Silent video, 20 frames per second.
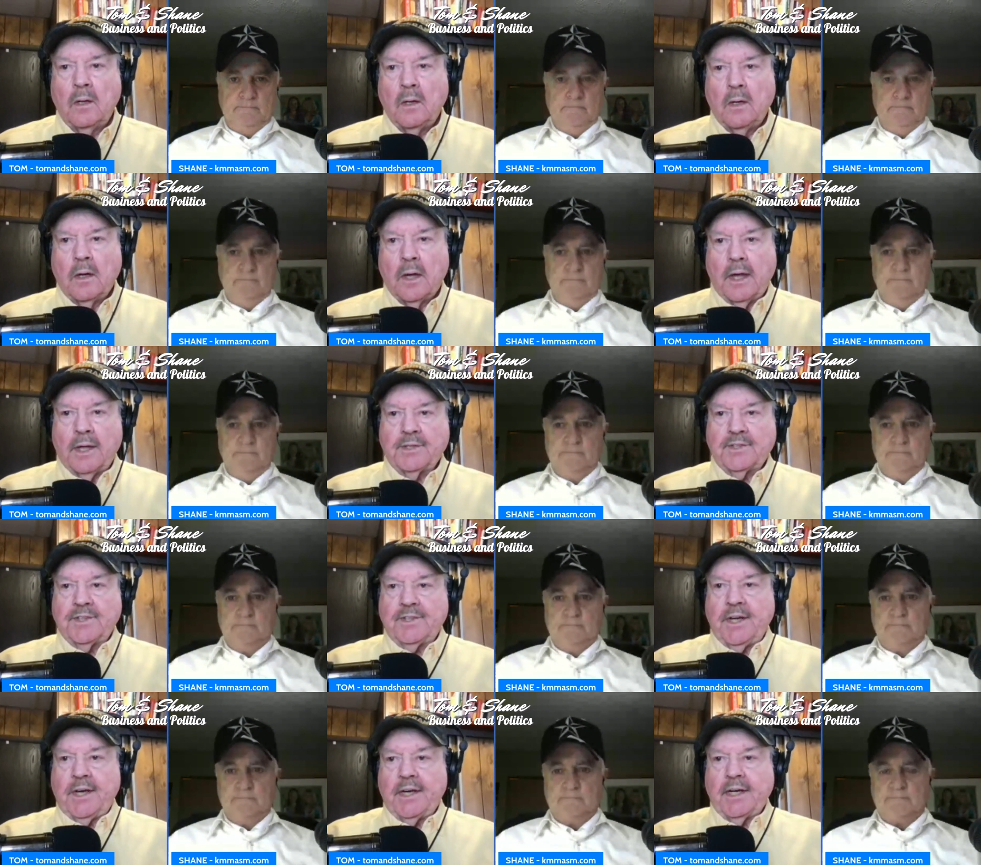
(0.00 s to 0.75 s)
Speaker 1: It's
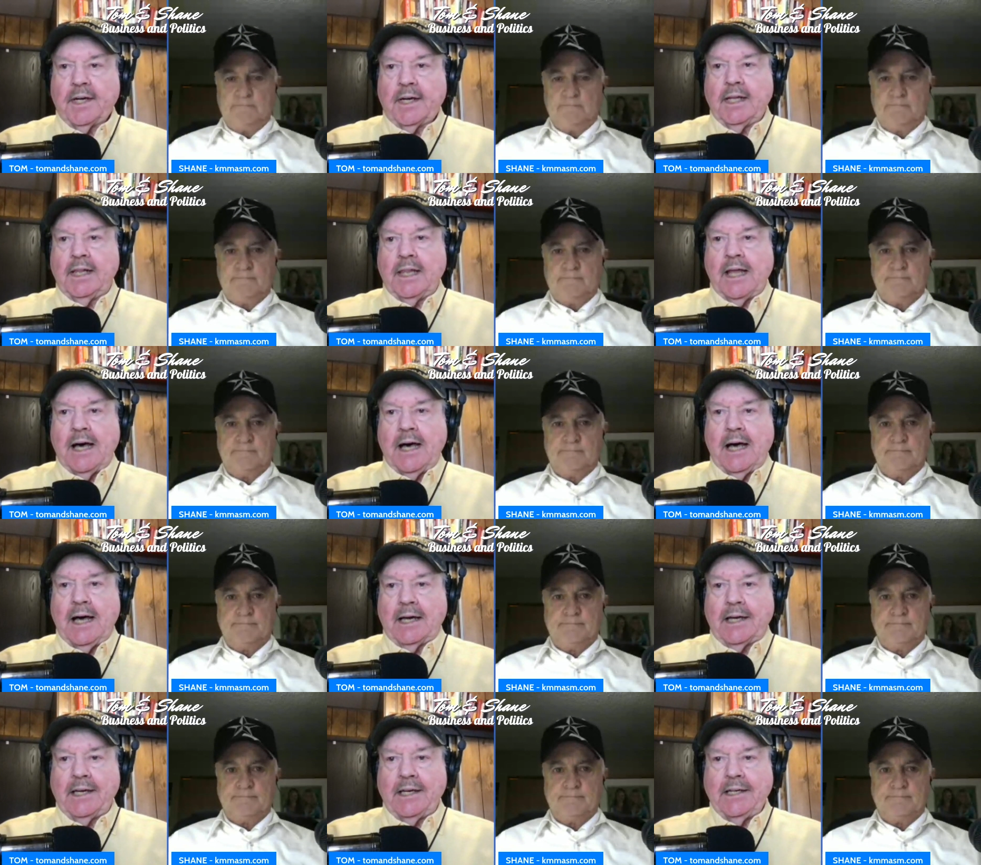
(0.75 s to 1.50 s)
ten
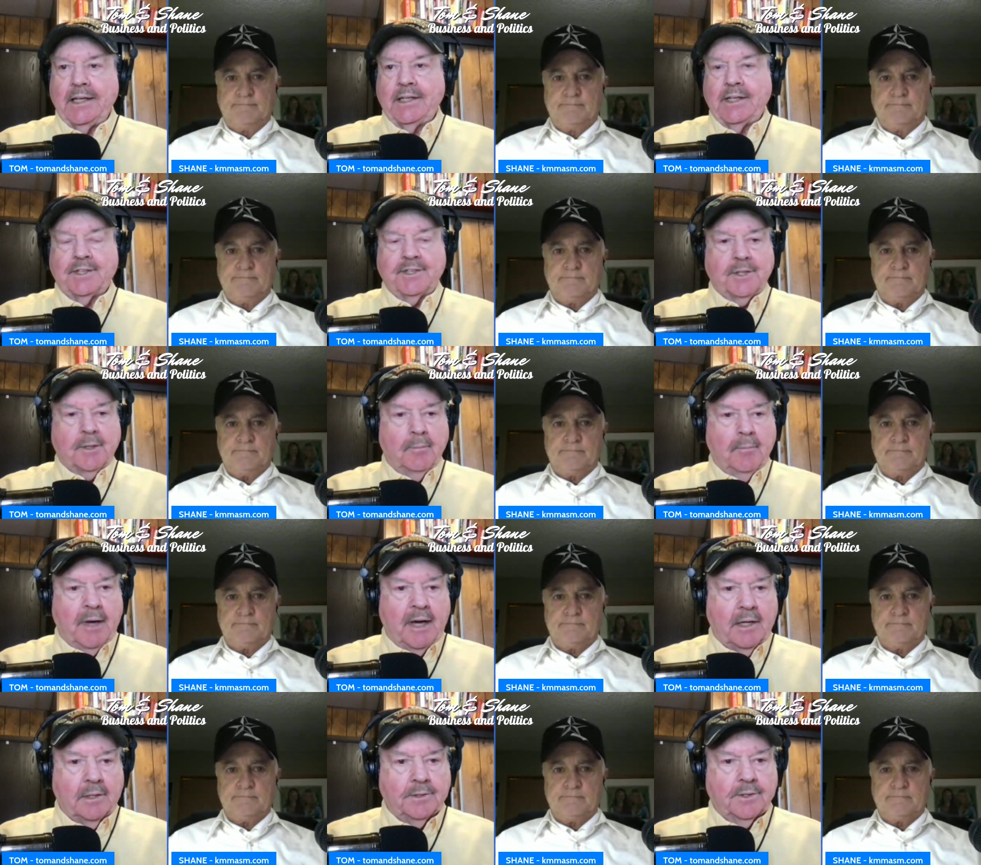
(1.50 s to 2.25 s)
o'clock. It's a
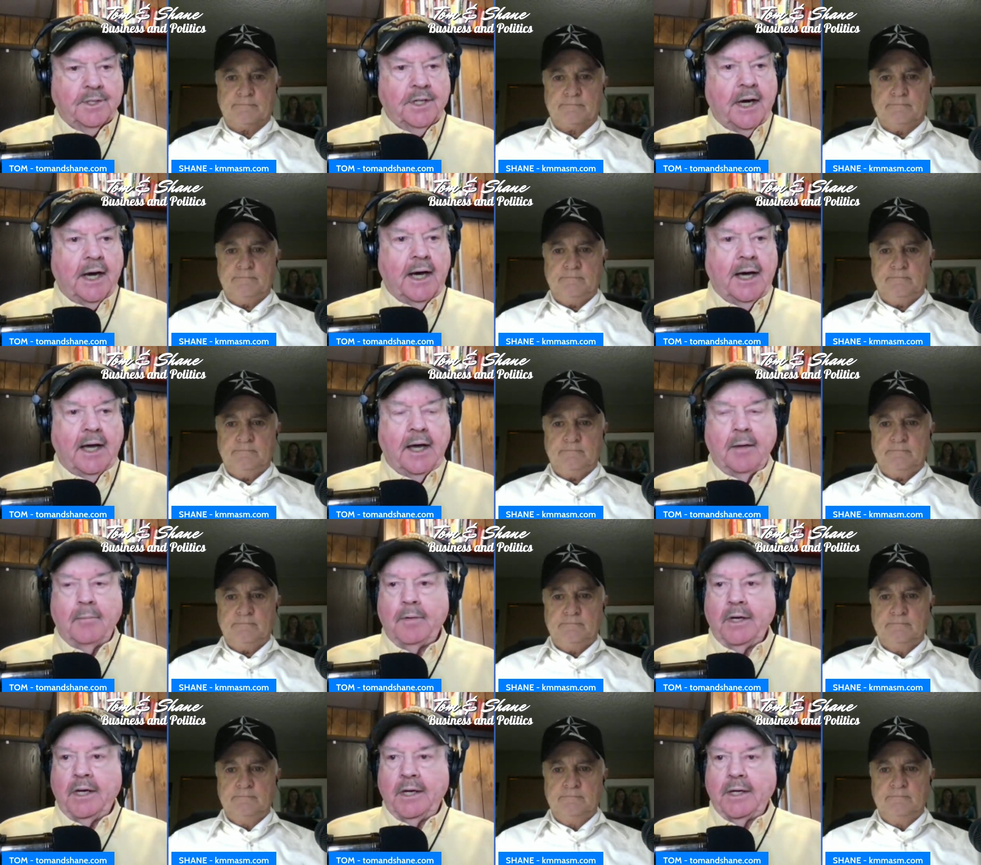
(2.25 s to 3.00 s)
mountain
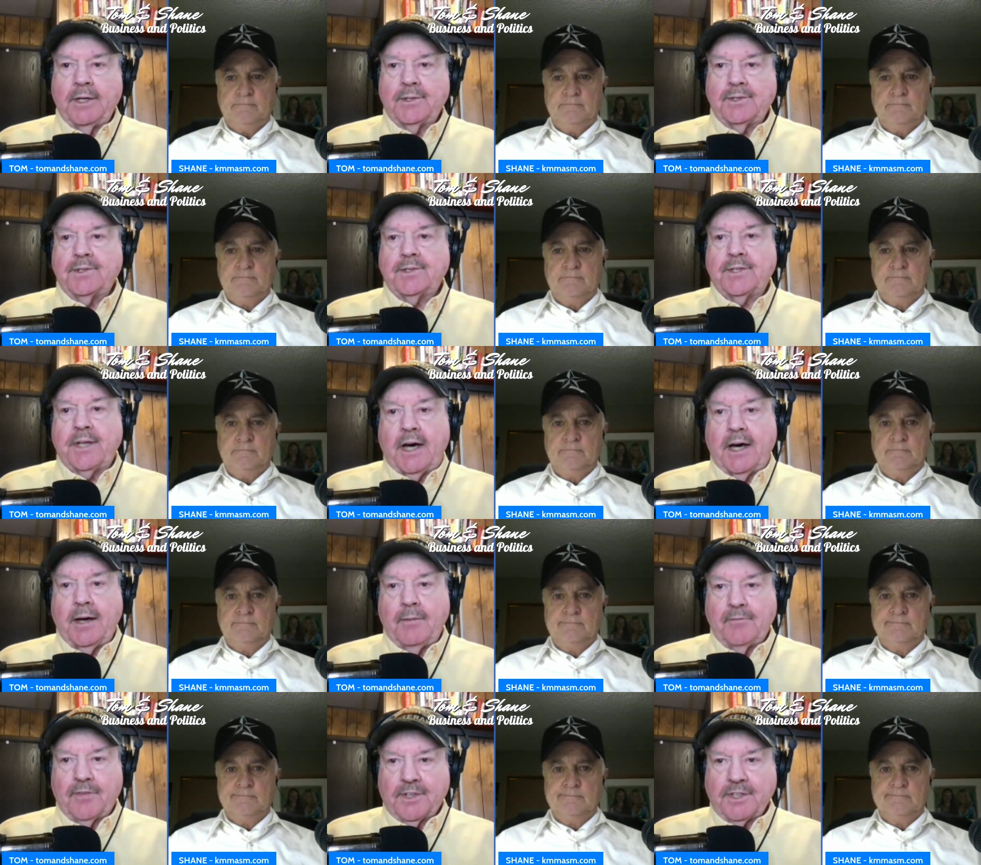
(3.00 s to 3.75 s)
time. It's
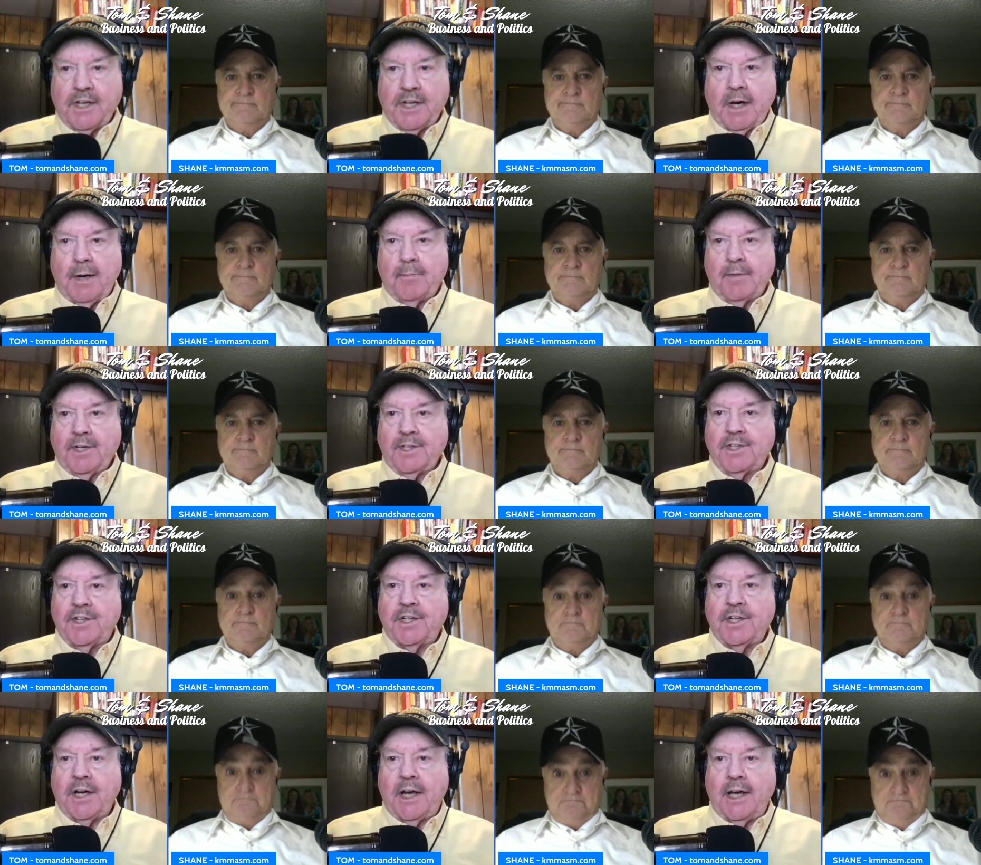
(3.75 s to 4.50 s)
time for Tom
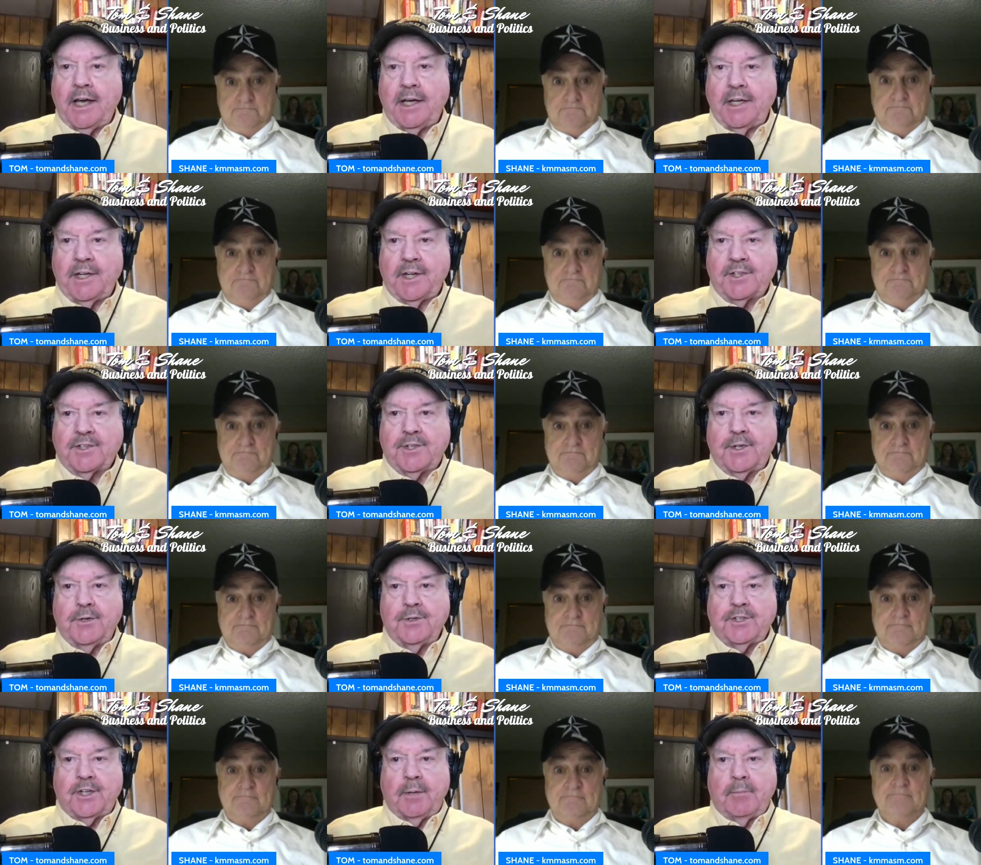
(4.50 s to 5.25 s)
and Shane. It's
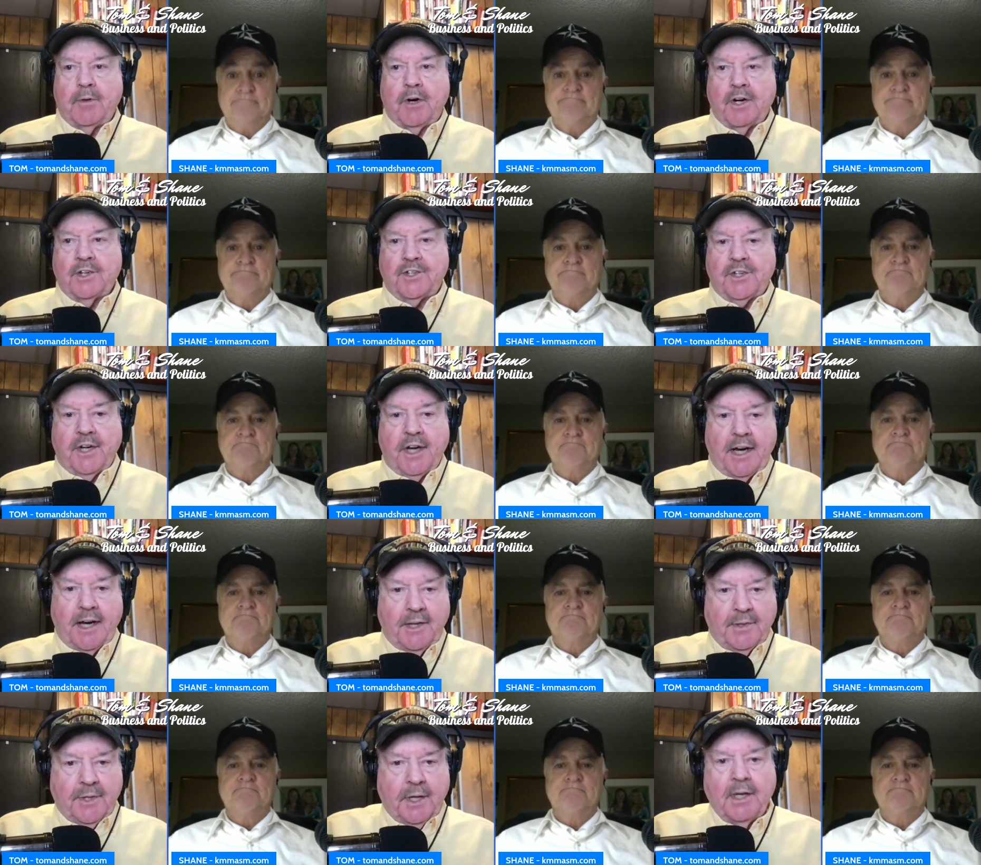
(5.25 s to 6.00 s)
Tuesday, March
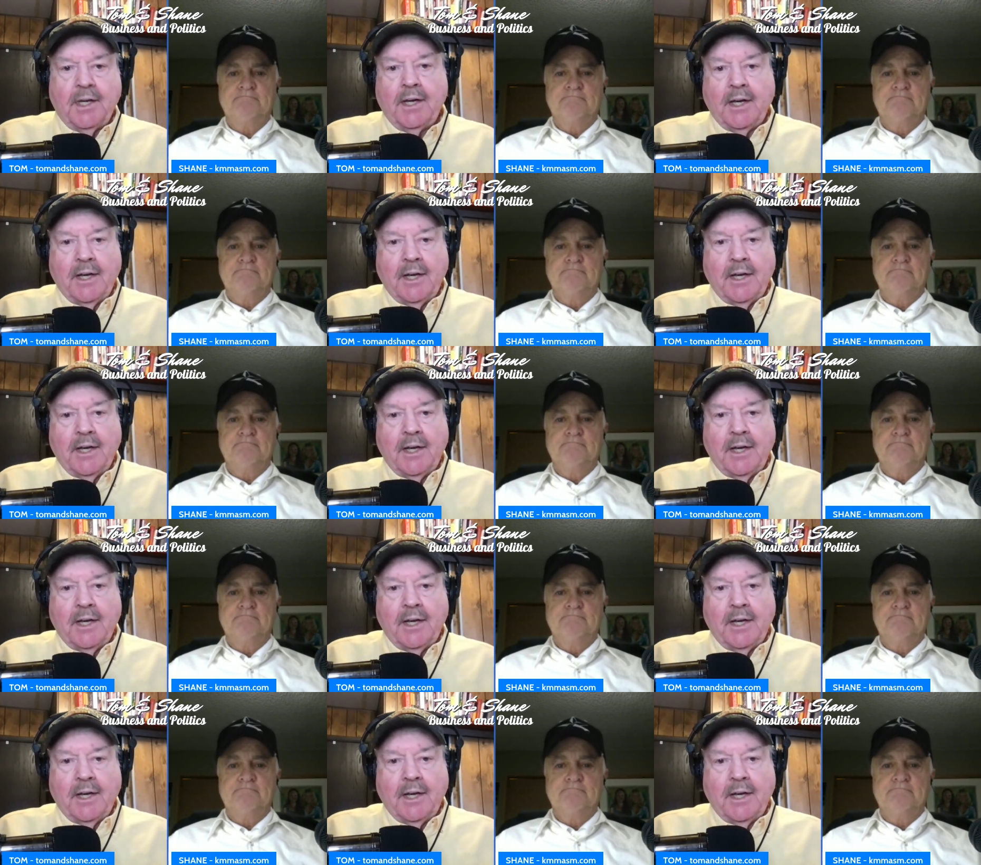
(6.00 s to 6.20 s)
ninth,